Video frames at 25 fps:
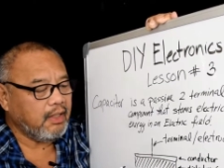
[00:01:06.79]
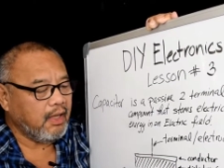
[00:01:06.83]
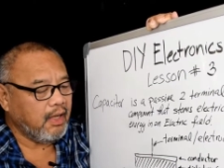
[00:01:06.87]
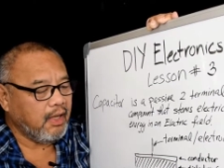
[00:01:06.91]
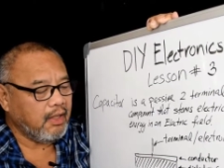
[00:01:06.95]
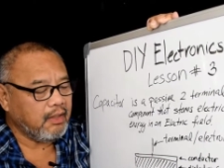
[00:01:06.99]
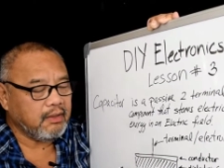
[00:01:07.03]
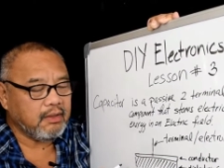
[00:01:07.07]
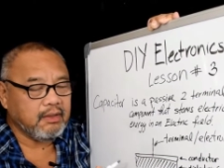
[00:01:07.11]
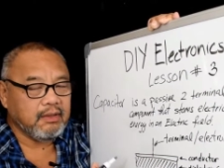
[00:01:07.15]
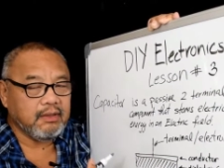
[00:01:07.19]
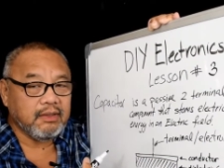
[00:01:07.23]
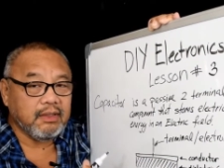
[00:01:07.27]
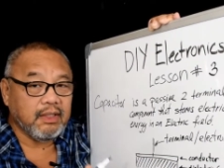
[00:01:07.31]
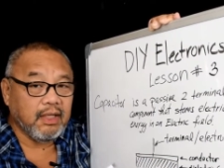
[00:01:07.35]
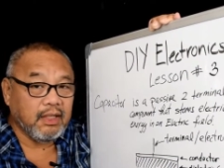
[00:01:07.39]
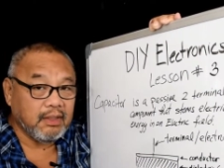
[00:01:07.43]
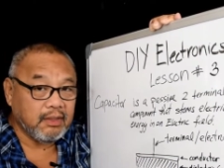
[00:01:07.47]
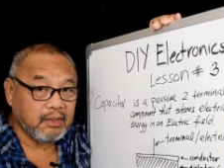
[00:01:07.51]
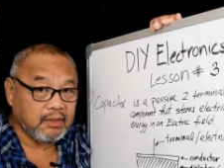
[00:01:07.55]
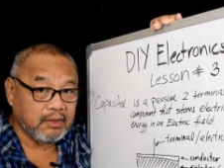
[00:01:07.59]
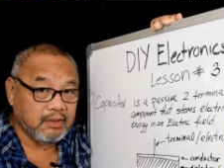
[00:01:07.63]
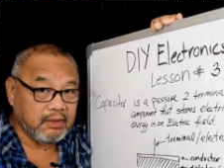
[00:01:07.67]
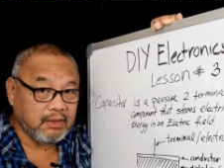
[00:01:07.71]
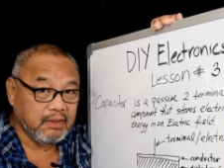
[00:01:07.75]
other
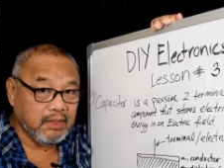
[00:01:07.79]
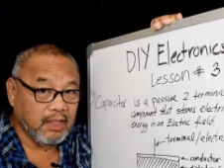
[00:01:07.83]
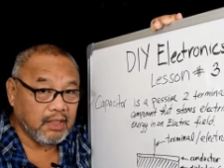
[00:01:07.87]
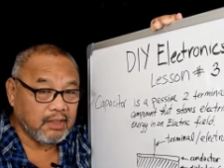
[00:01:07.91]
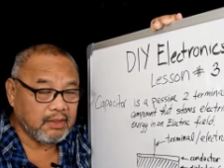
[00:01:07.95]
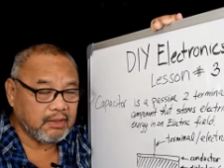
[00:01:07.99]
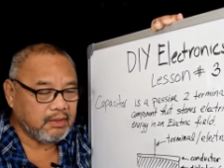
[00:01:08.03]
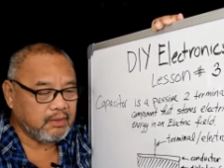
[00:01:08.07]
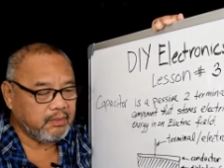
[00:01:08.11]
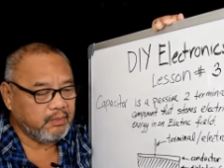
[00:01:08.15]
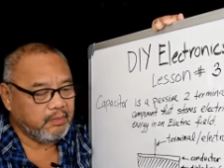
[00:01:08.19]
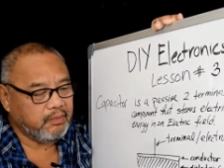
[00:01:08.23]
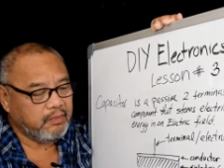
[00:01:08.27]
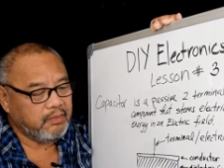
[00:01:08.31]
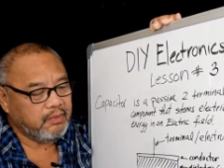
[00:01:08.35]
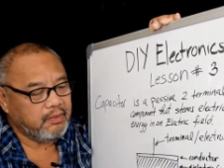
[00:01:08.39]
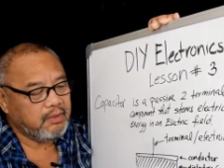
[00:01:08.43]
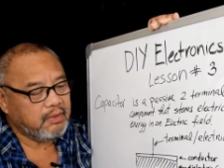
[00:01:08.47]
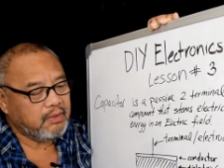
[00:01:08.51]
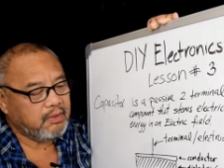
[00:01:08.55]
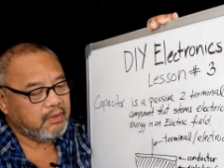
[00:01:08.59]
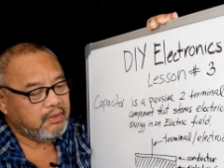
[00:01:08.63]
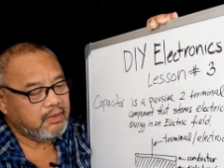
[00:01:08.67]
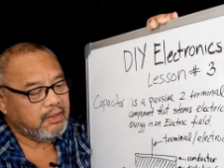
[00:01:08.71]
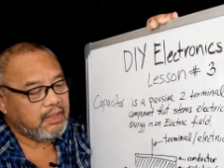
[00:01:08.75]

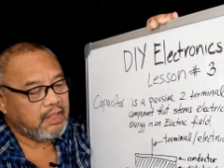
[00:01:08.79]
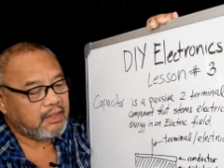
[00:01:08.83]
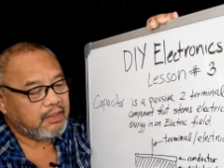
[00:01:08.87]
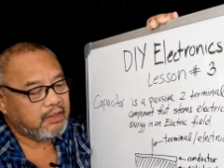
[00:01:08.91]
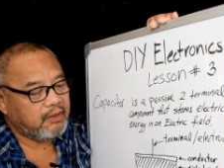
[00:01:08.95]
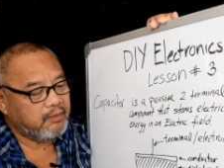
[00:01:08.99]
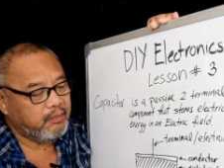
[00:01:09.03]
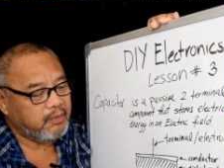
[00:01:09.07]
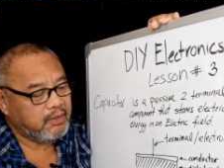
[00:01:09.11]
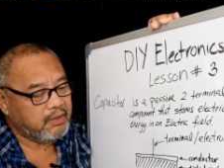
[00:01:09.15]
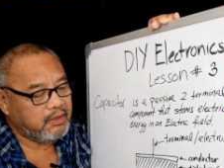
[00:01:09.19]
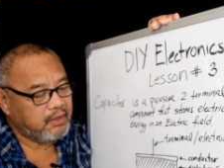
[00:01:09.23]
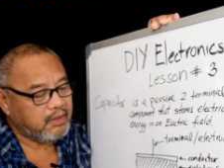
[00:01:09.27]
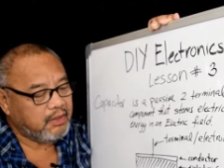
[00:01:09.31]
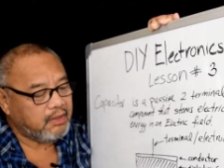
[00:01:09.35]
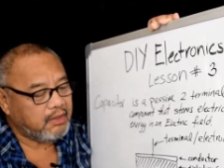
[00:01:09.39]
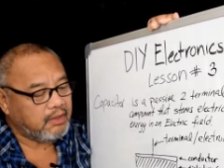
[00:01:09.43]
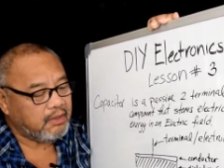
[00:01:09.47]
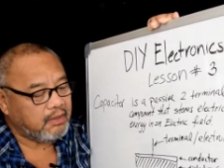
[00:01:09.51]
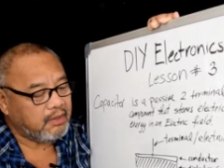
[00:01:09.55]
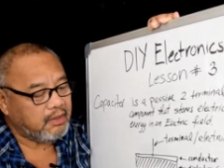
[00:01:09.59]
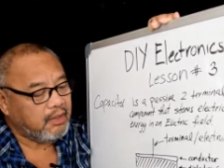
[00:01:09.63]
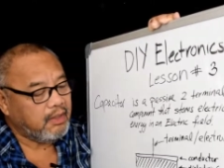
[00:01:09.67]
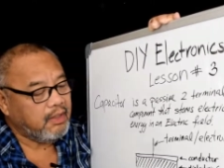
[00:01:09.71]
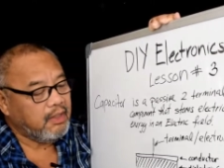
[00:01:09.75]
conductive
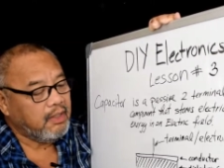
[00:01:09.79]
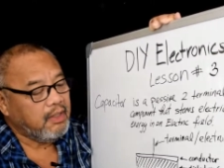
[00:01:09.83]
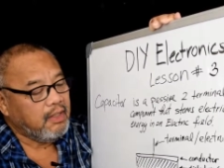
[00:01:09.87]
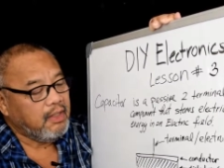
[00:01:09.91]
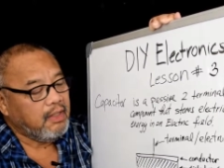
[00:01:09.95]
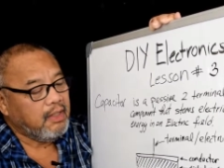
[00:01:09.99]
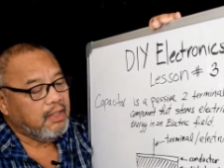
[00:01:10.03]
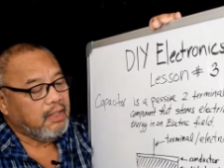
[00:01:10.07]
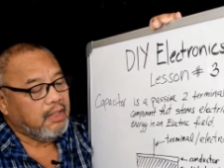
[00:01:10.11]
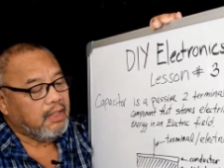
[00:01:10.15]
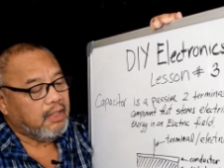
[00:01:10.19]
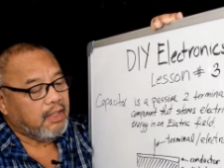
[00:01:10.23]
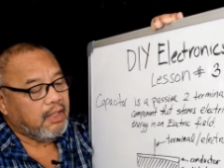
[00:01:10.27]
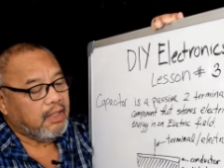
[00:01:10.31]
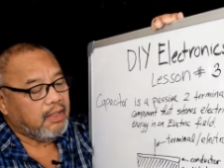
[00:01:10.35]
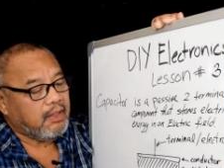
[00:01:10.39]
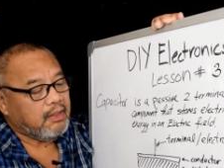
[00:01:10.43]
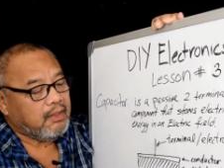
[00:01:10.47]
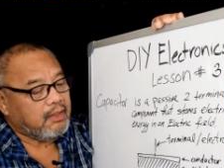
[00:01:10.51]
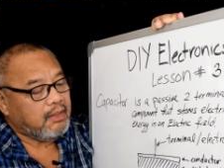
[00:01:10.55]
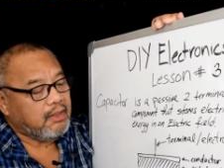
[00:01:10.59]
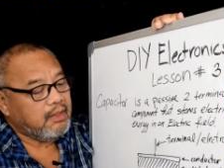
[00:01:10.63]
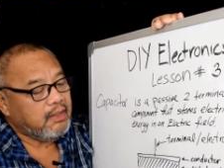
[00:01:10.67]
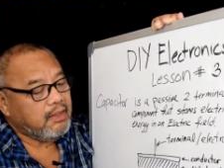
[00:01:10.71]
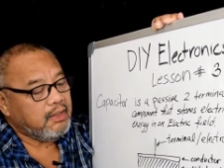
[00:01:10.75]
material.
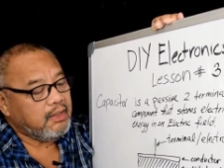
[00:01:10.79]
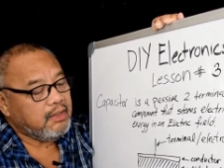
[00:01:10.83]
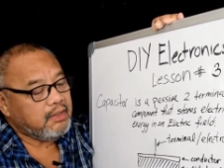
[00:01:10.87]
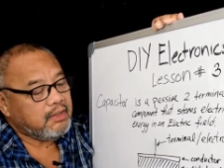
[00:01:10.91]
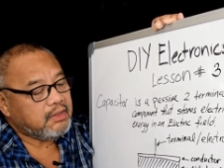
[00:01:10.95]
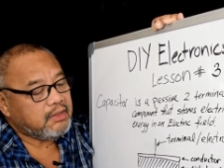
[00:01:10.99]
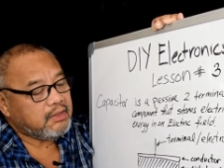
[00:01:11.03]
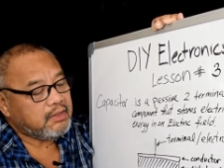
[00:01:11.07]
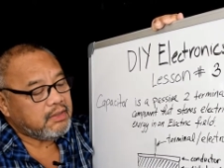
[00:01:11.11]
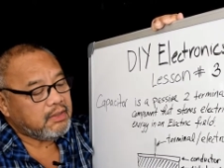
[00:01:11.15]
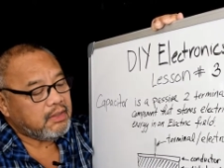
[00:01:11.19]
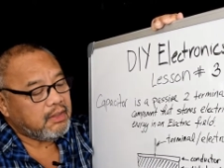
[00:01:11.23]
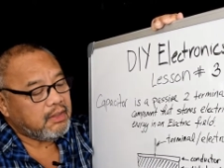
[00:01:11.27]
And these